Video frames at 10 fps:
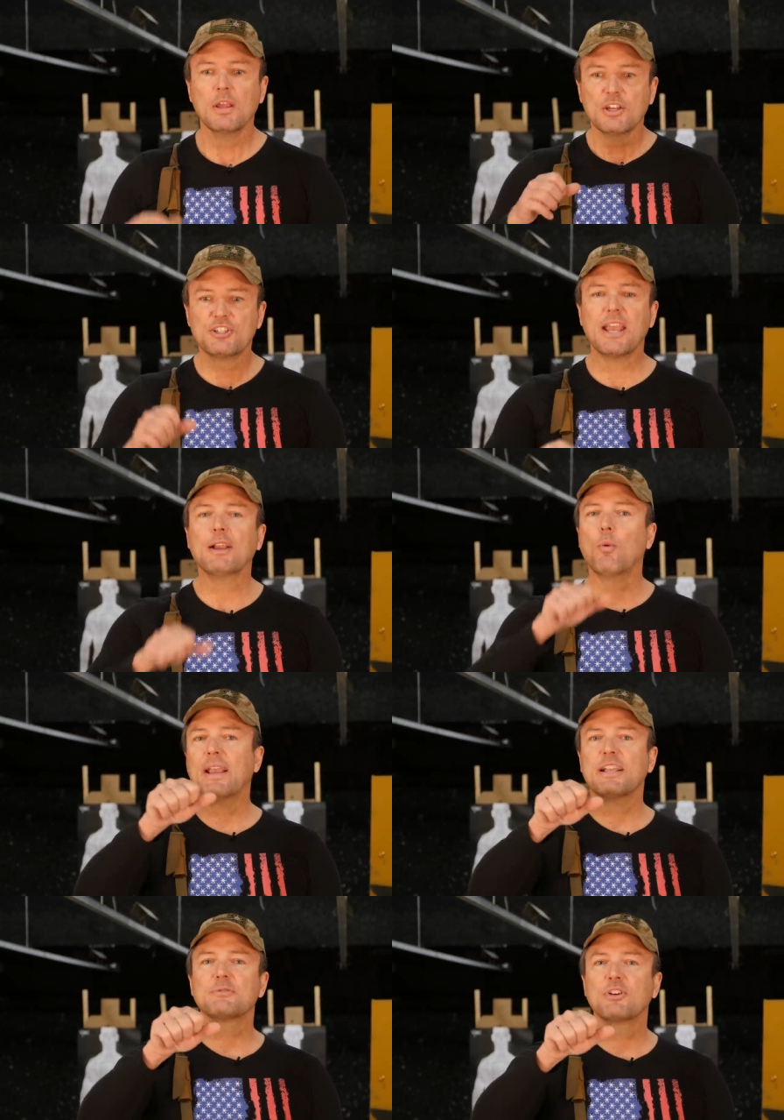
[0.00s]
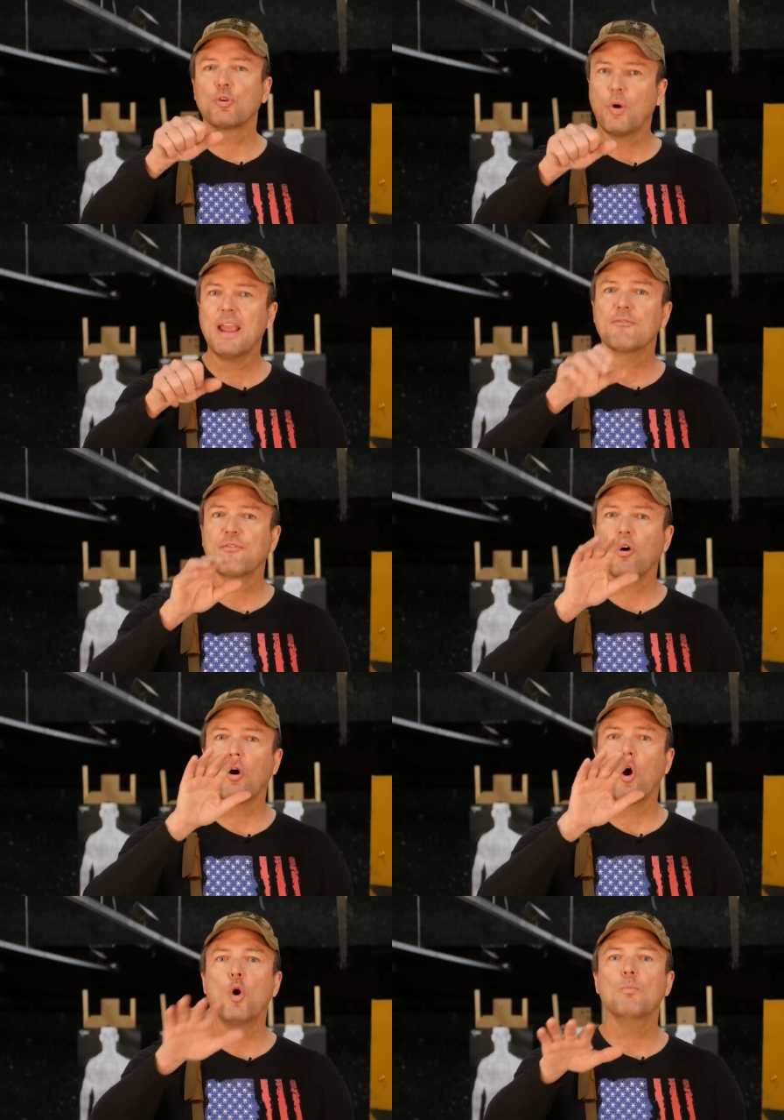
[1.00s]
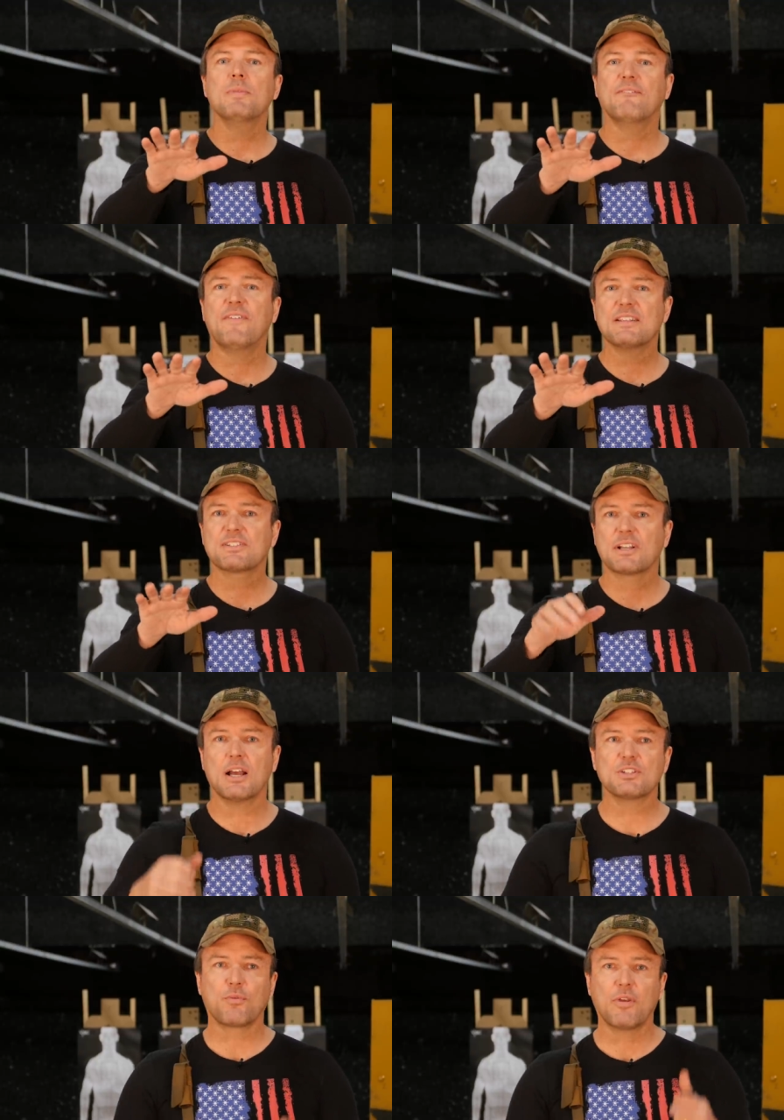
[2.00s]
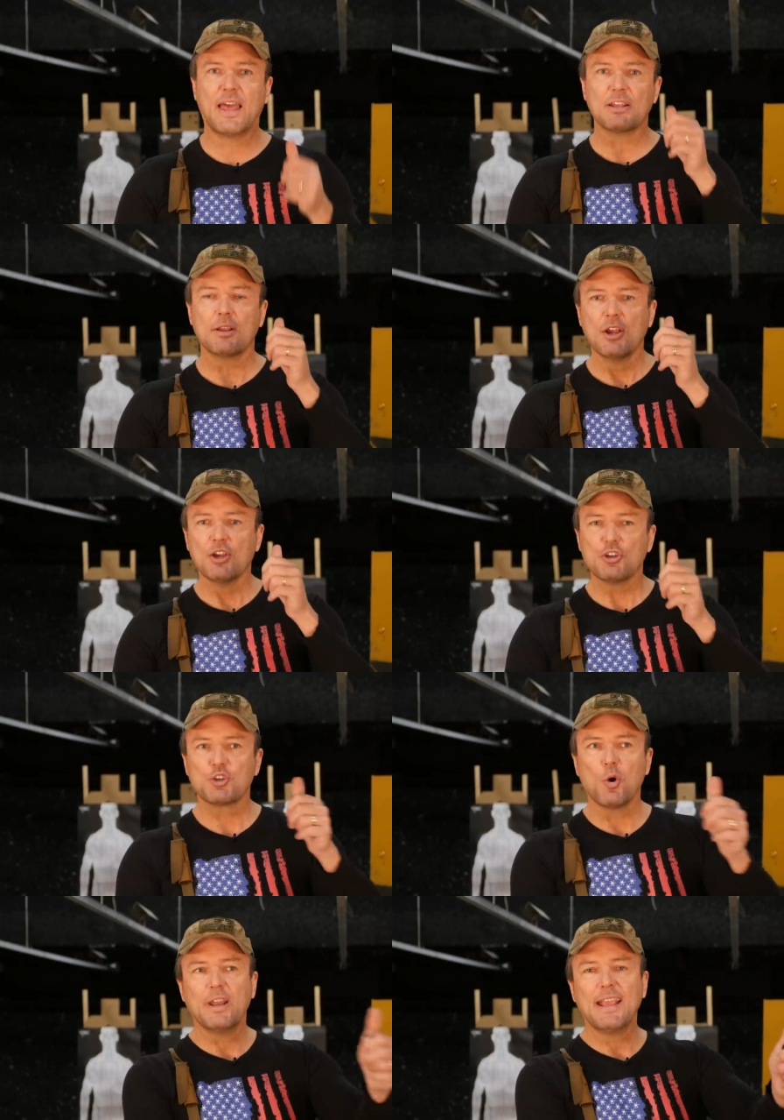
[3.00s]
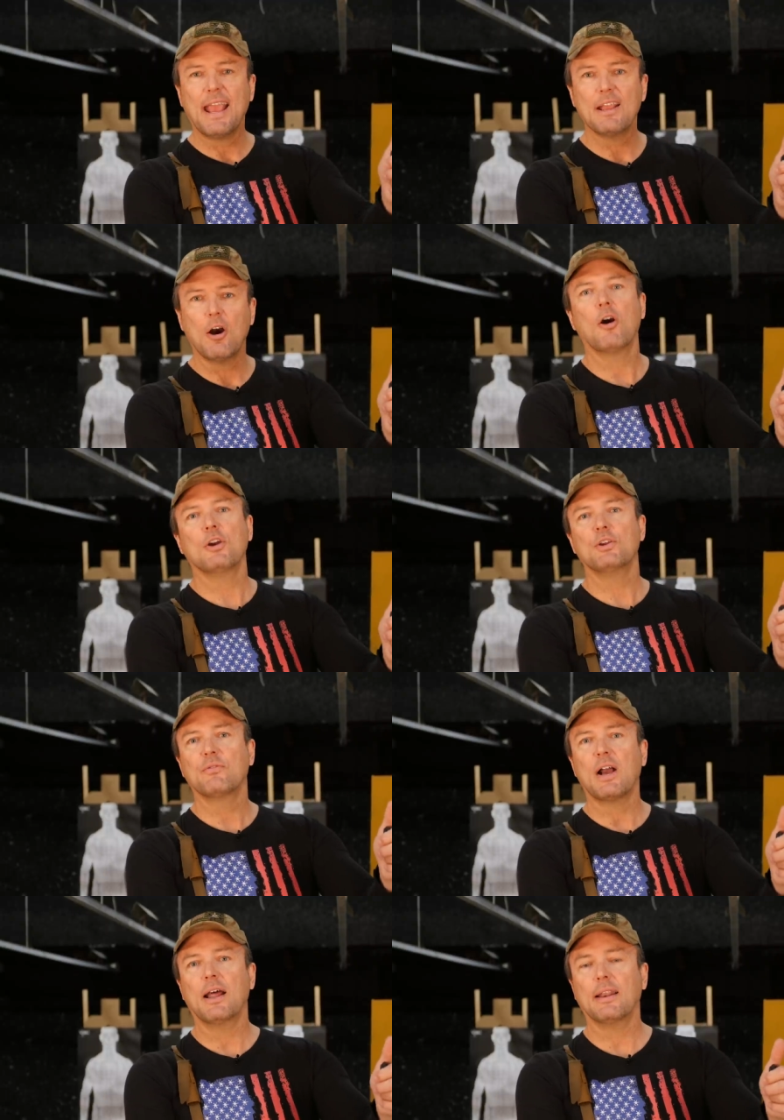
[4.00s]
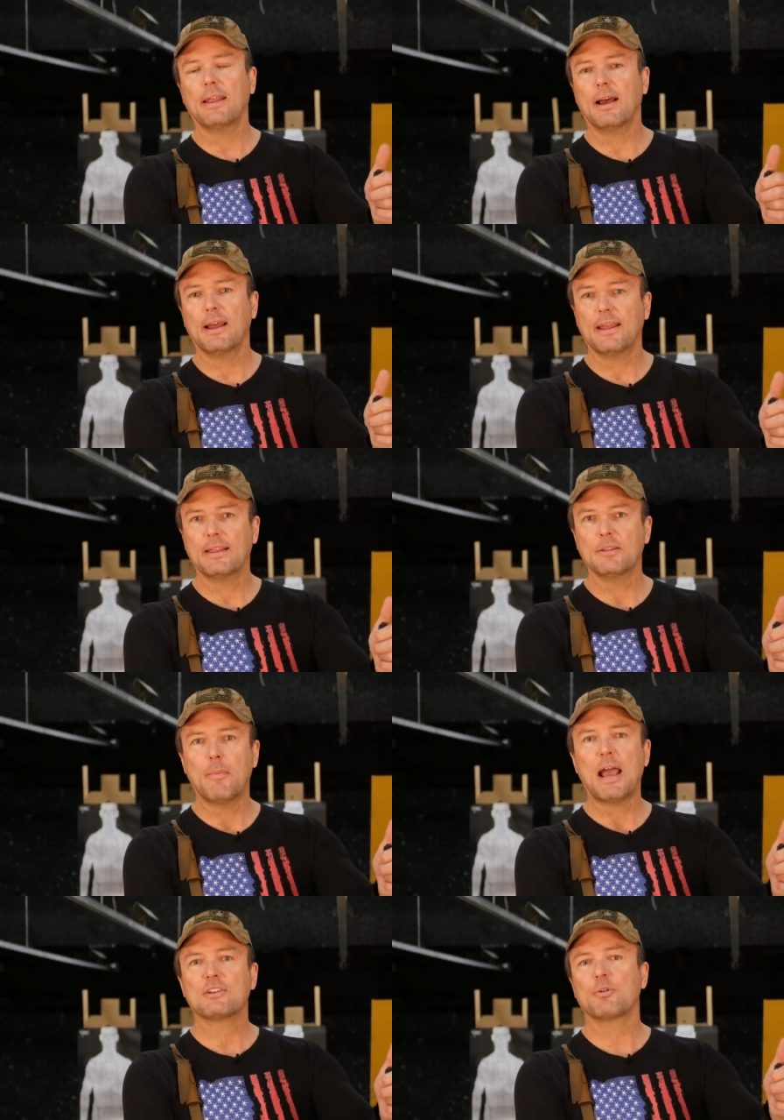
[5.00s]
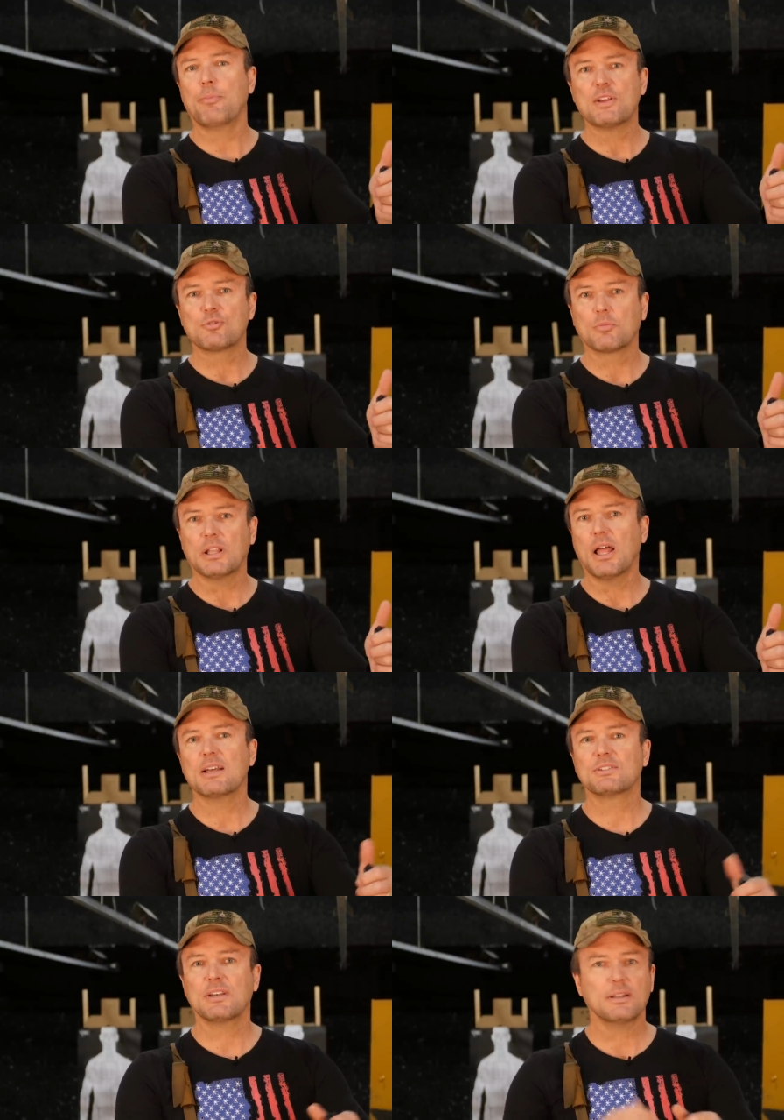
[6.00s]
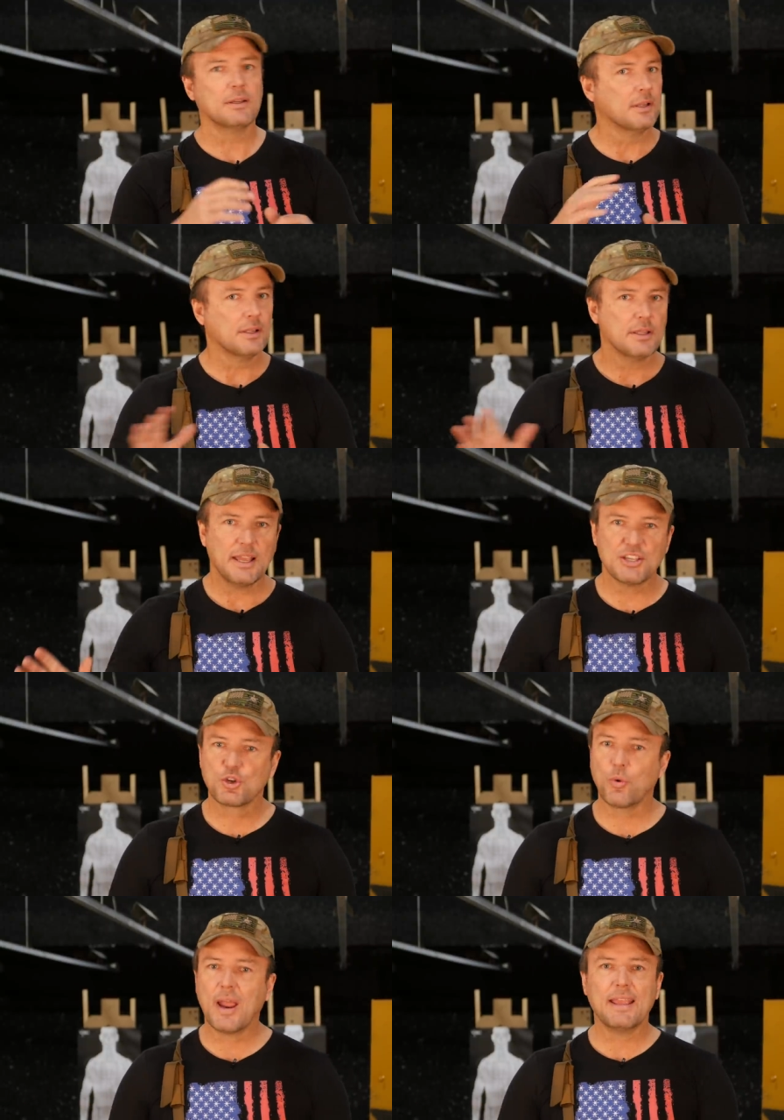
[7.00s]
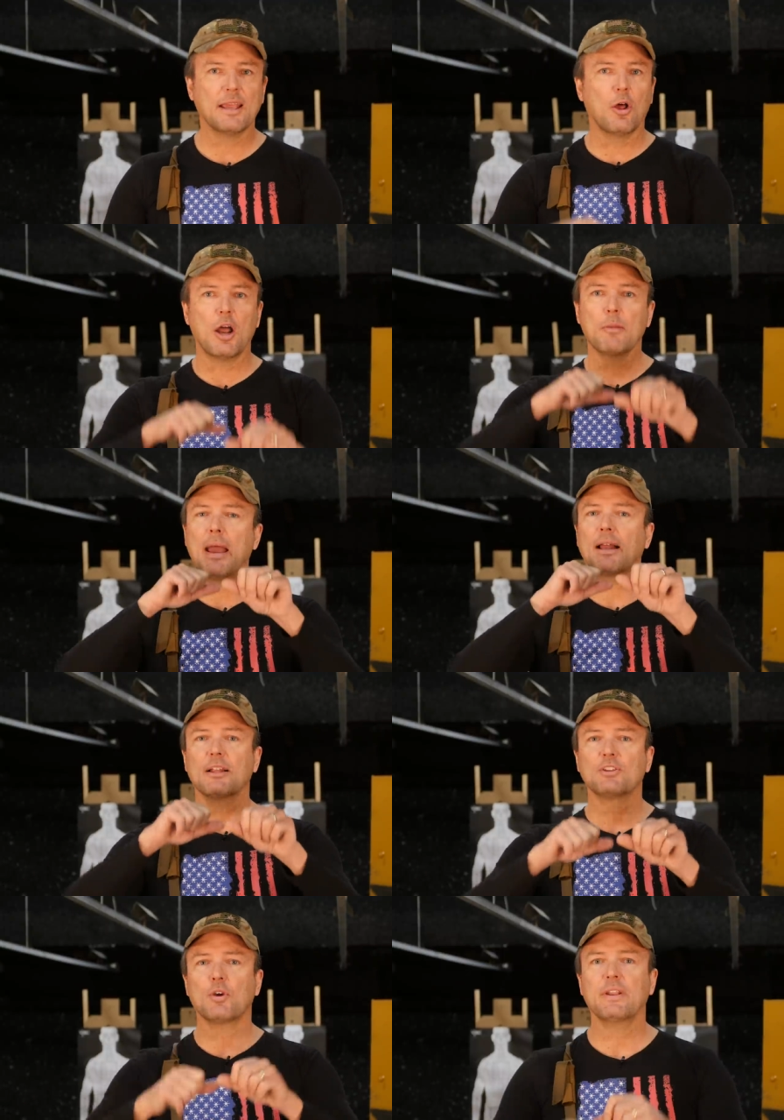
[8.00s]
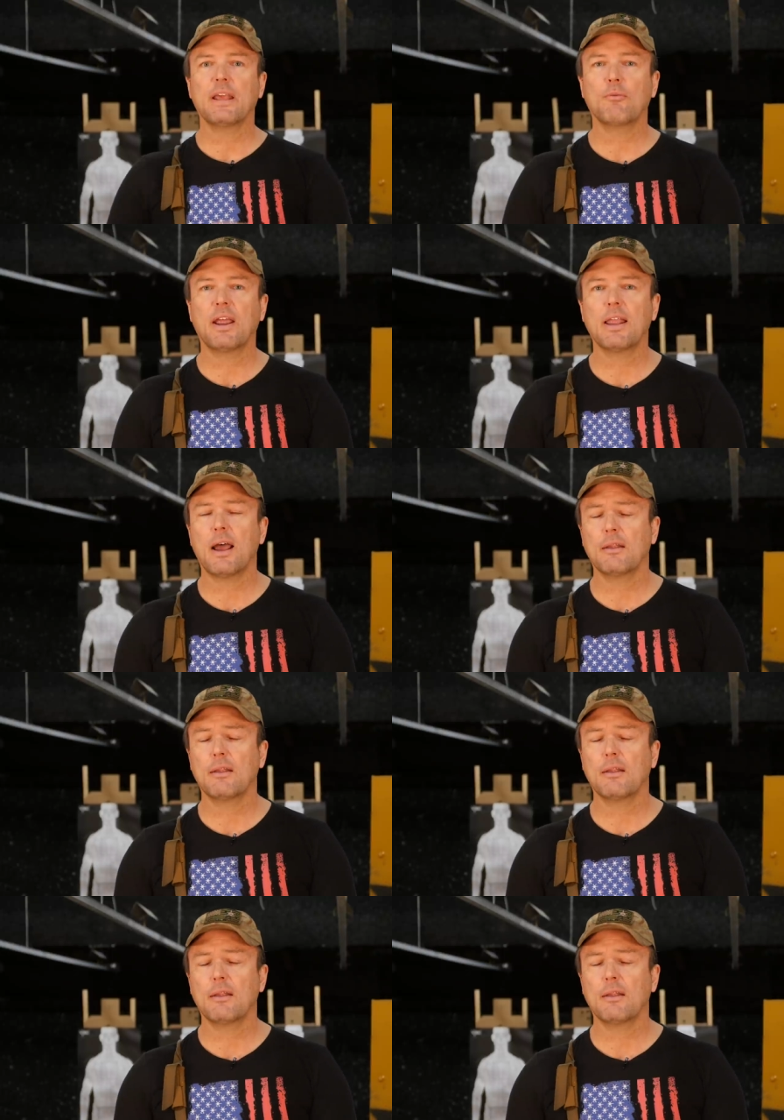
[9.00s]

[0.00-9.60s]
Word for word: shake awake is great for home defense guns for that shorty AR you've got uh, in the master bedroom closet it's great, it'll automatically turn that red,